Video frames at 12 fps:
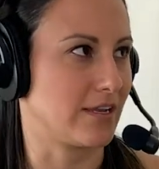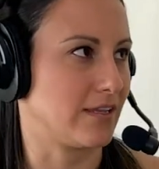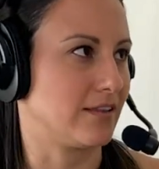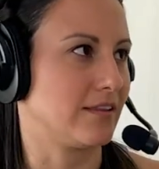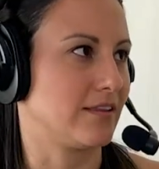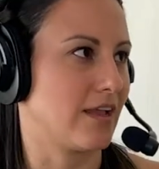
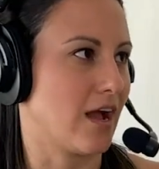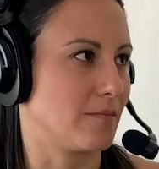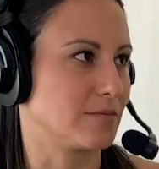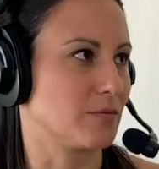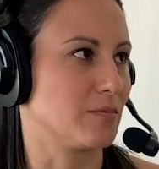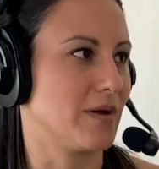in the
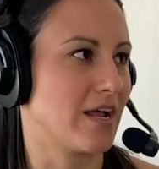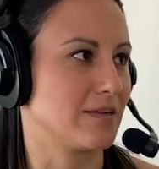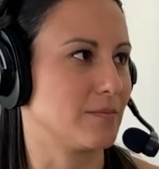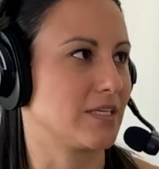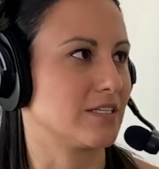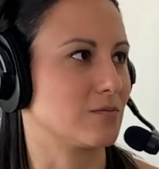optimal
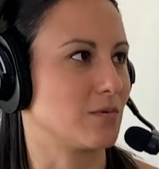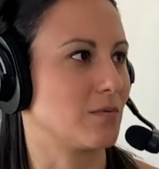body because we